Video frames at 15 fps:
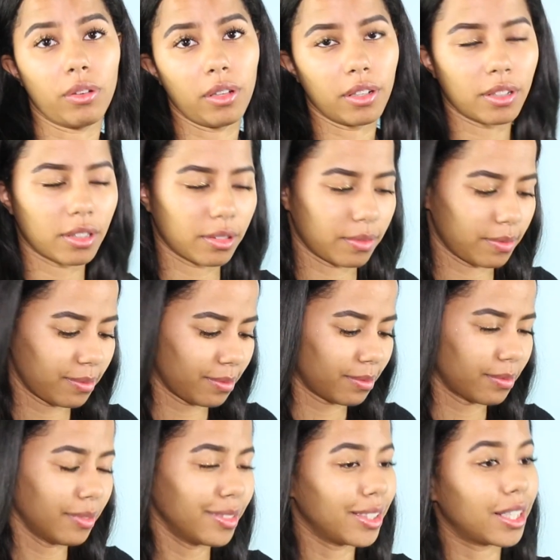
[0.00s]
look.
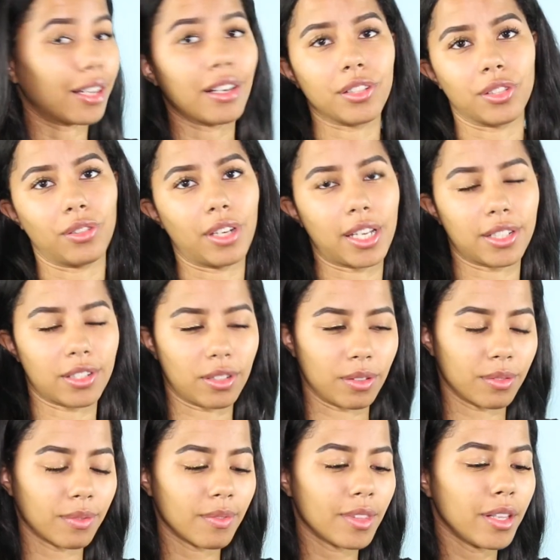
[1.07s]
You can also do that too.
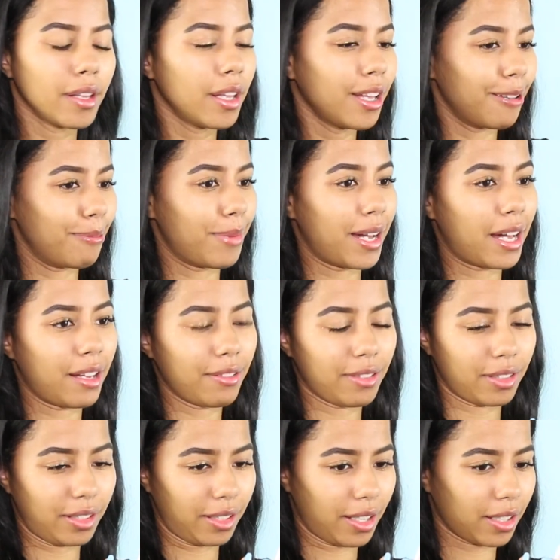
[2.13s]
But I
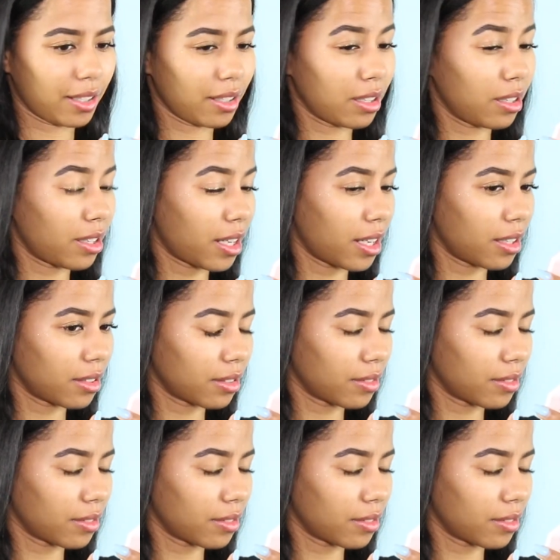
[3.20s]
really like it a lot.